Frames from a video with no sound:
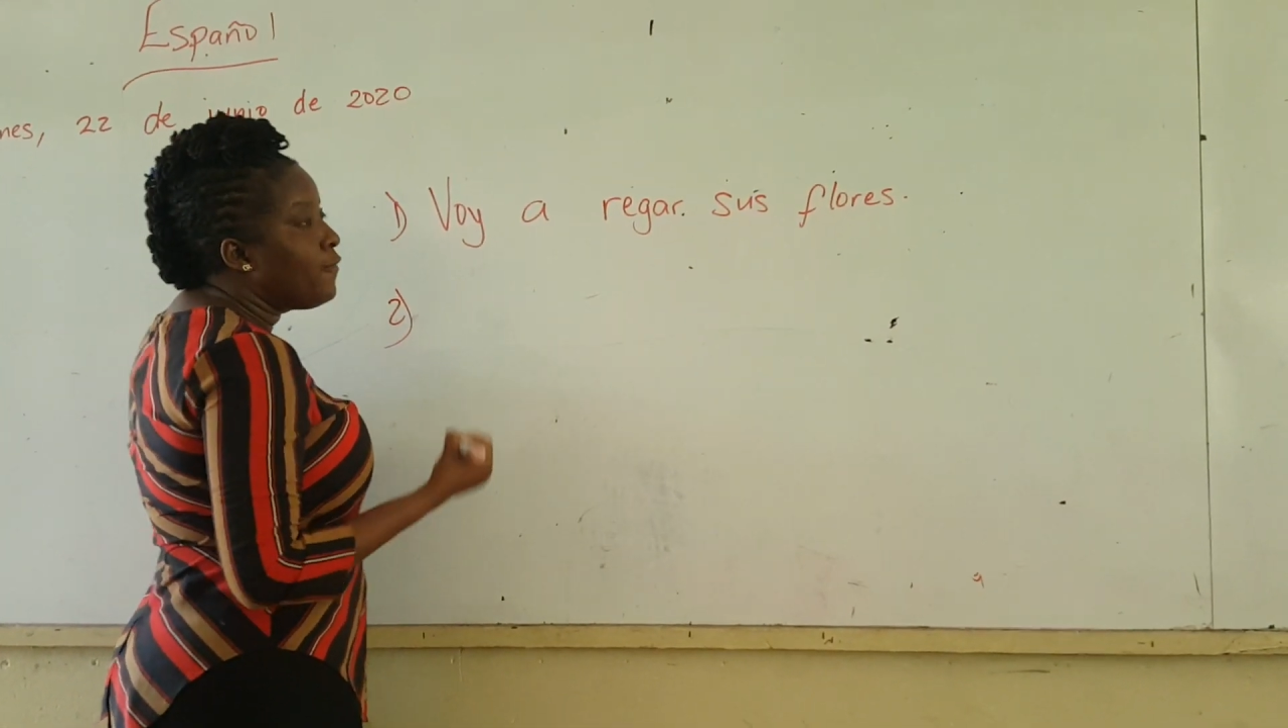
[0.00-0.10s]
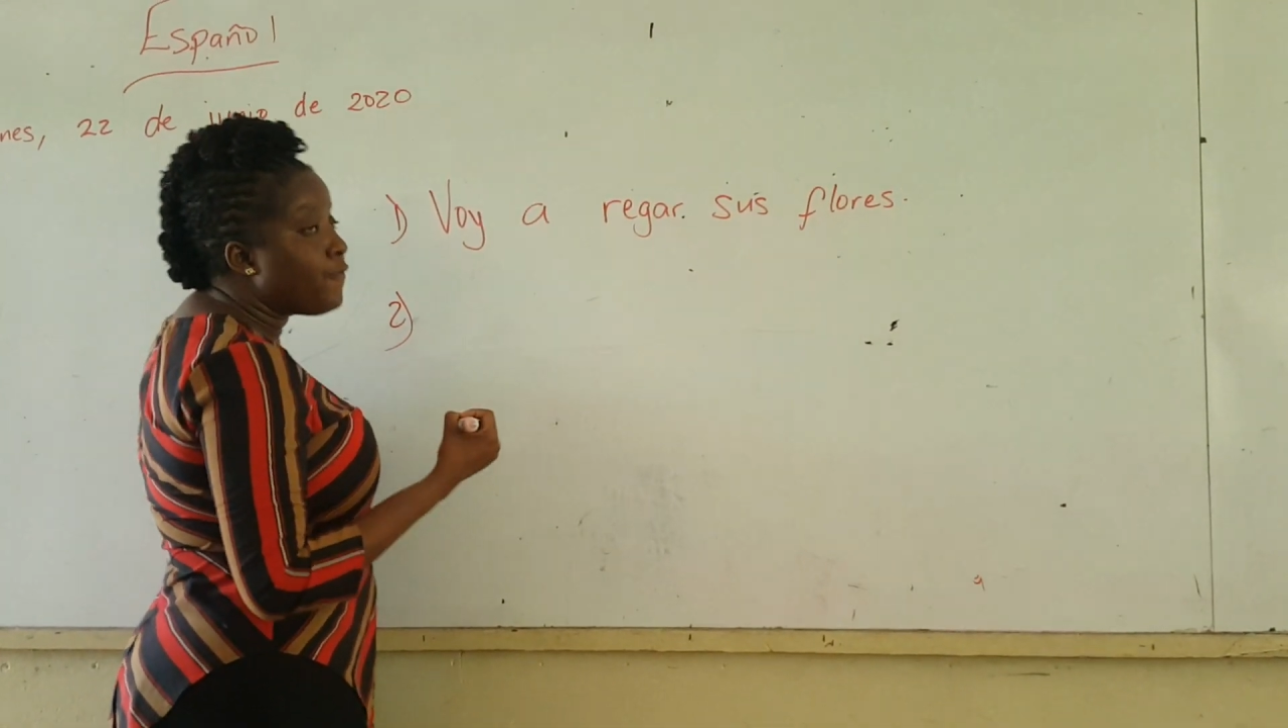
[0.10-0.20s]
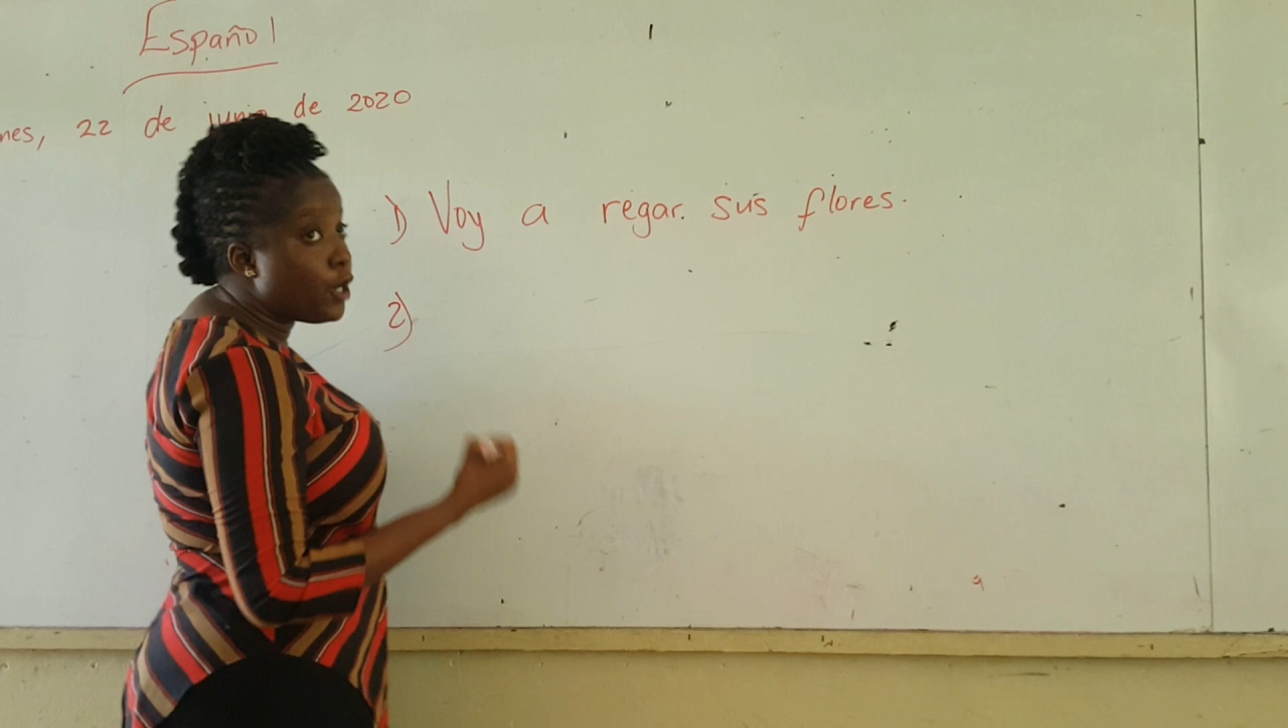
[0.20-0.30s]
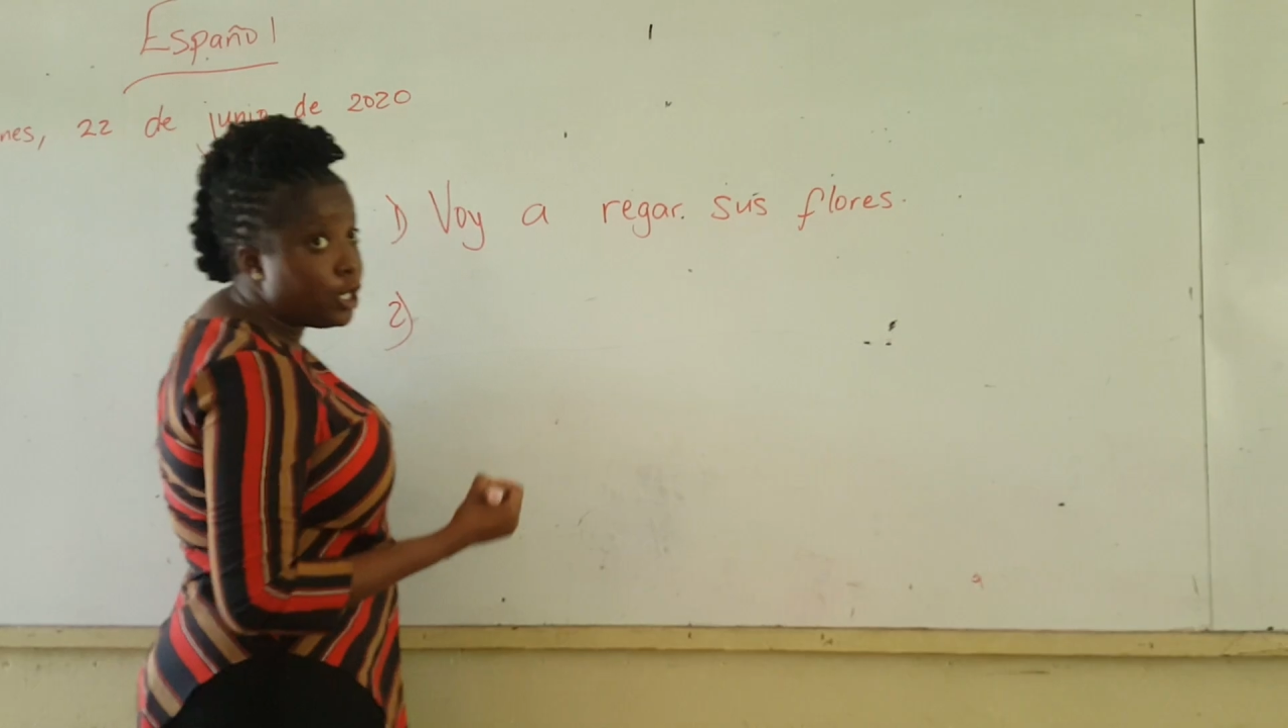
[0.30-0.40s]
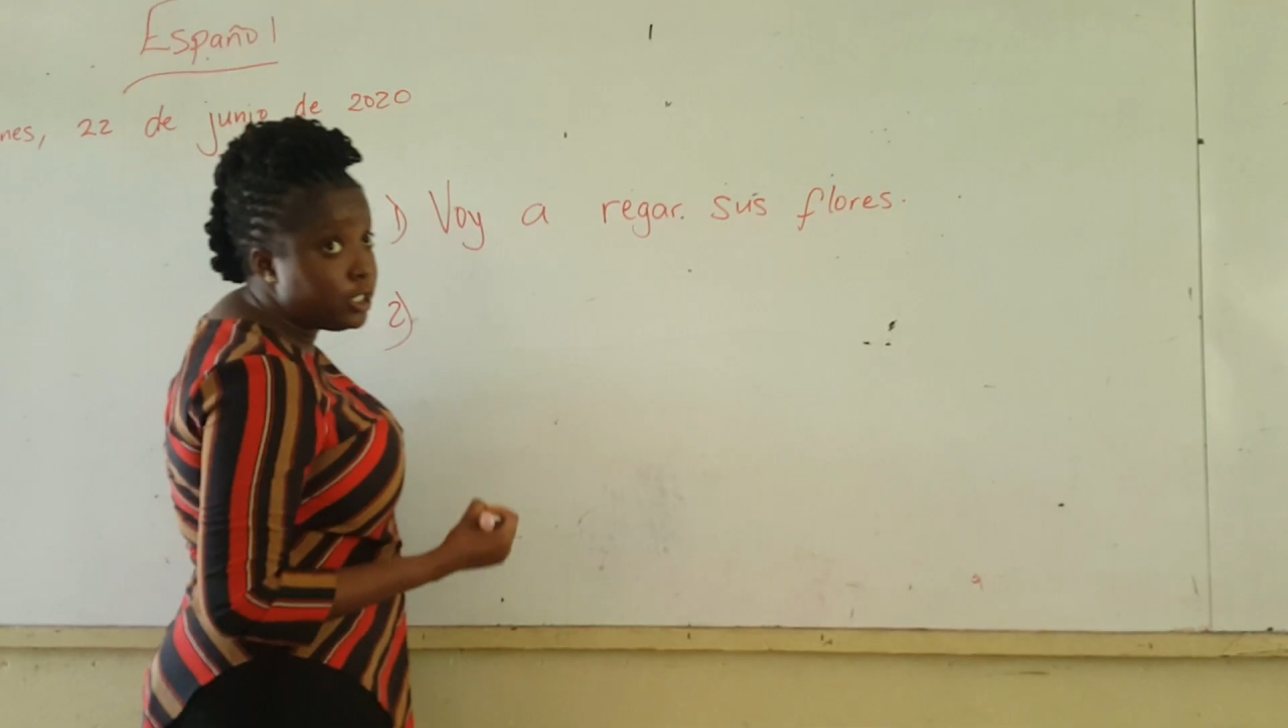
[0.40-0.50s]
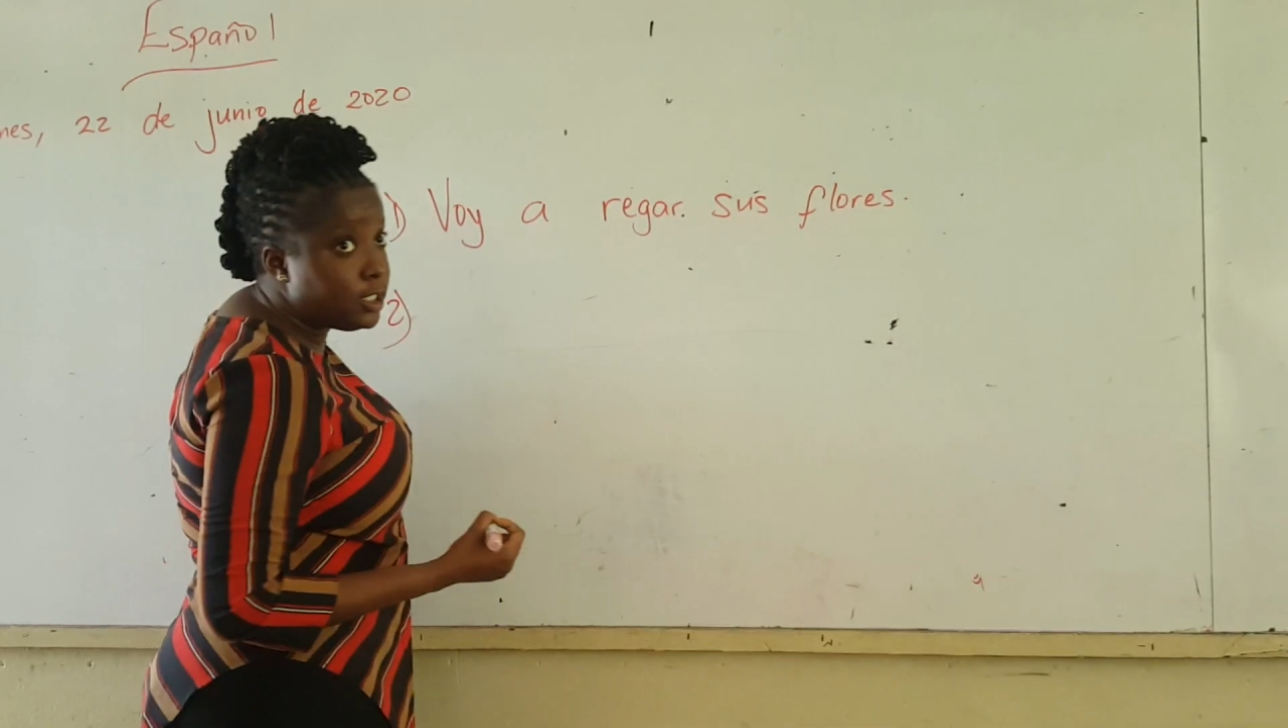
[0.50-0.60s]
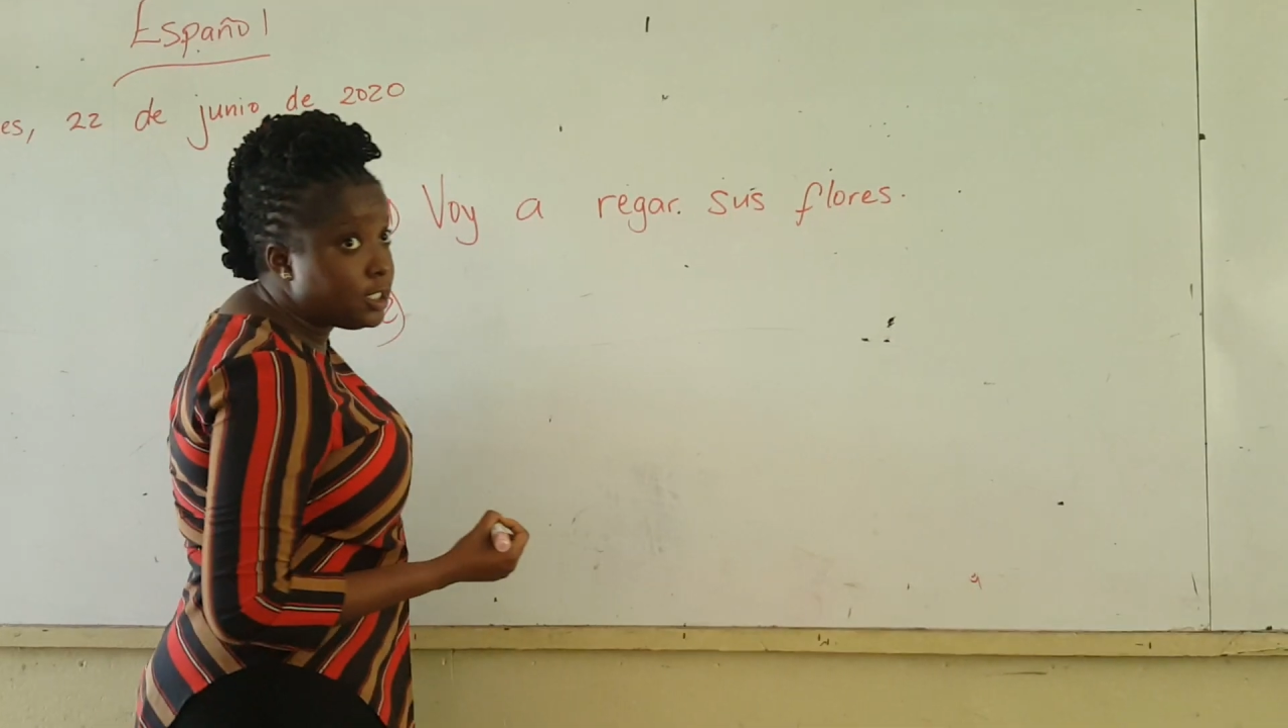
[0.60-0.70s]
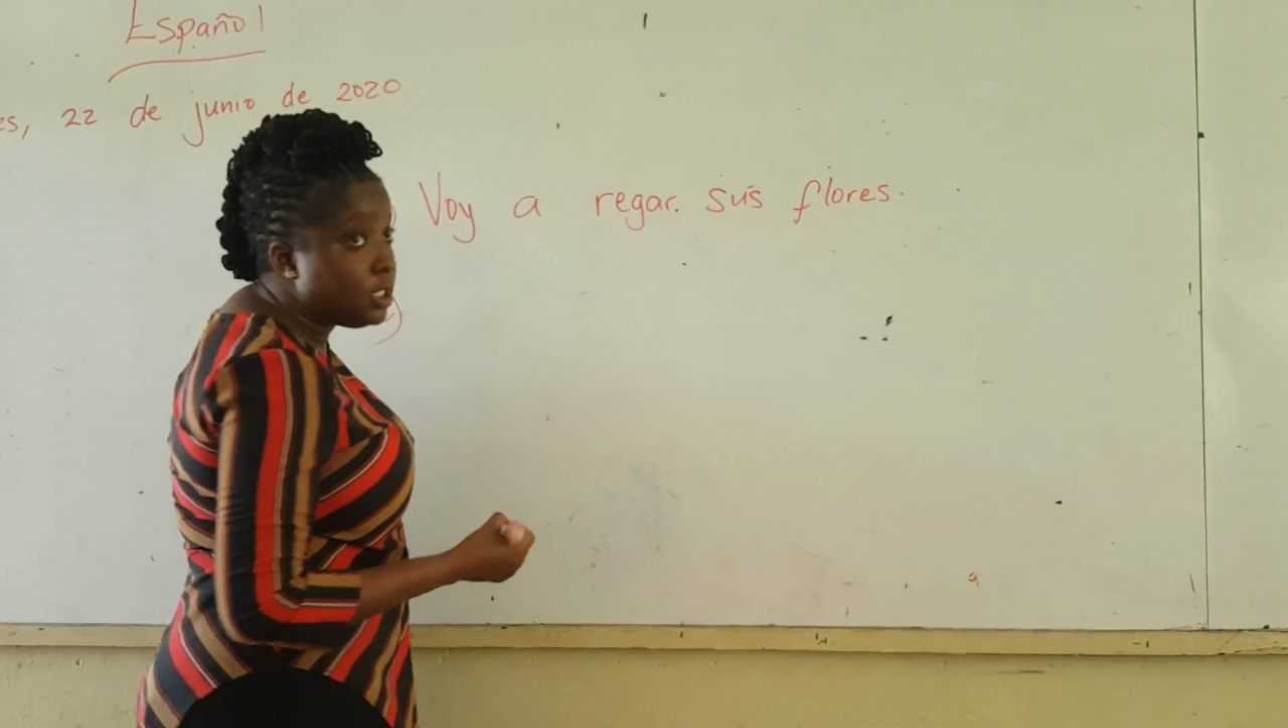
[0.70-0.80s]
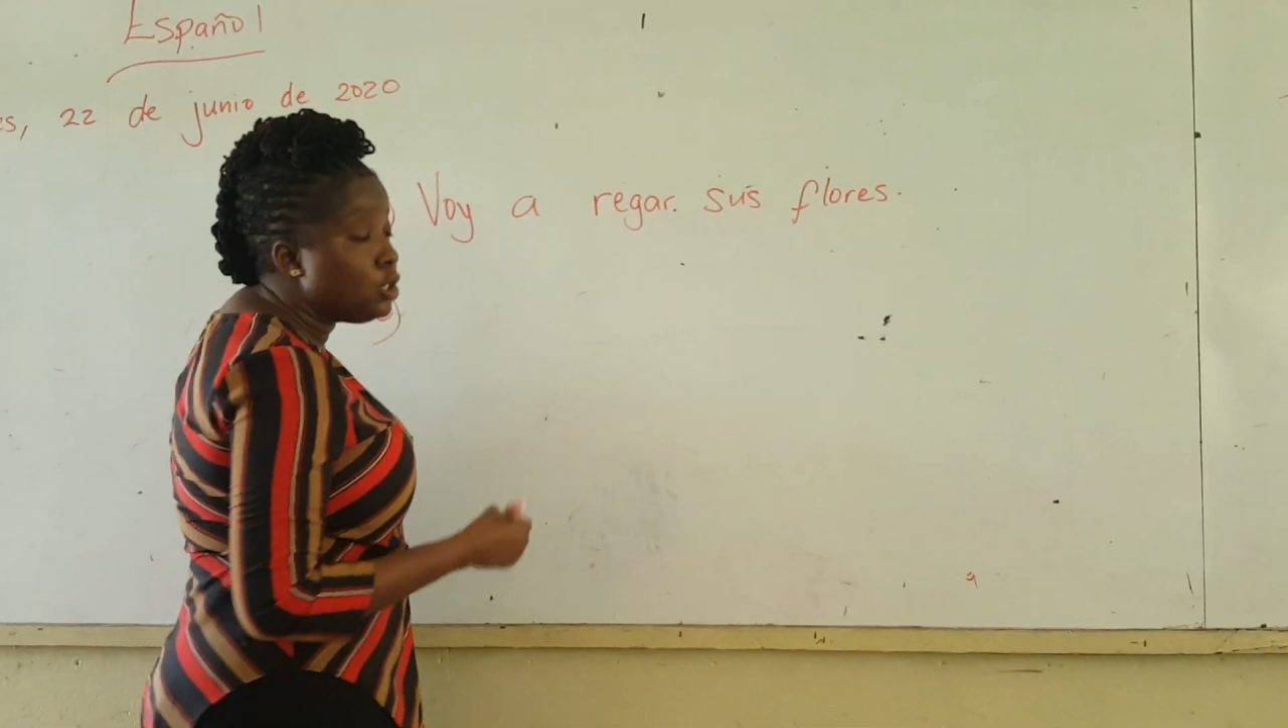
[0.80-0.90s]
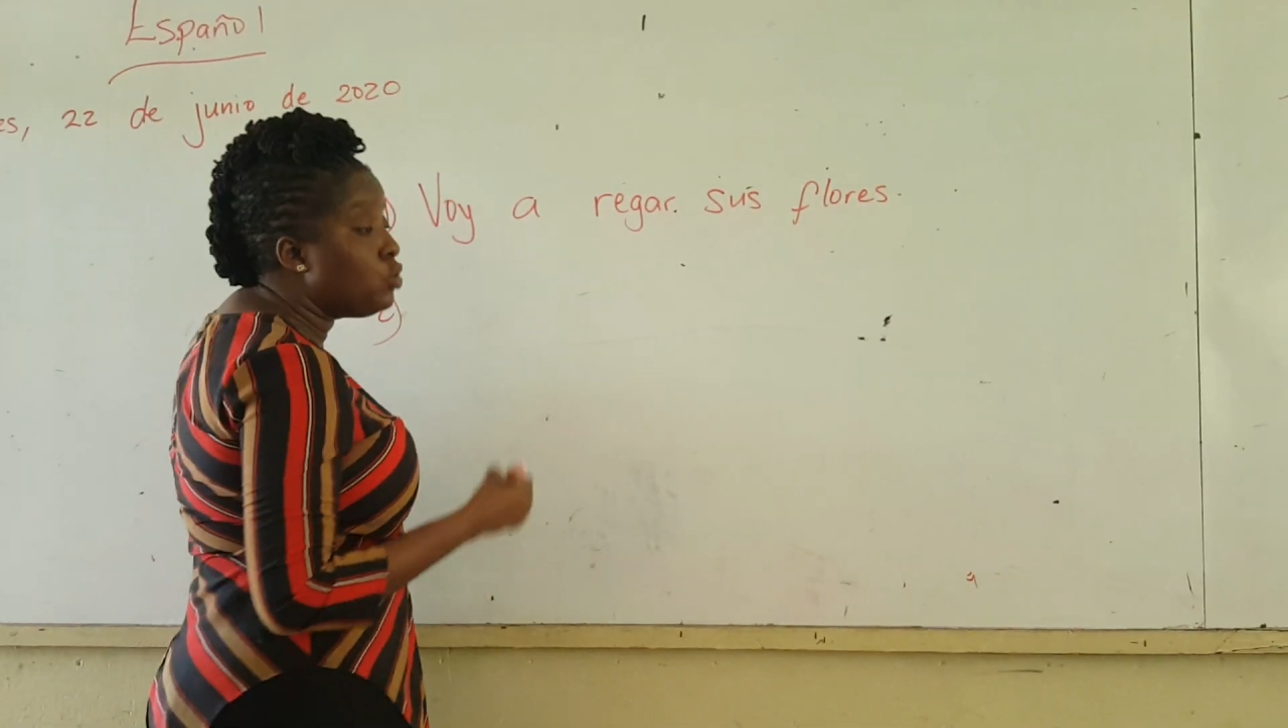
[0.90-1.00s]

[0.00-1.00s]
First,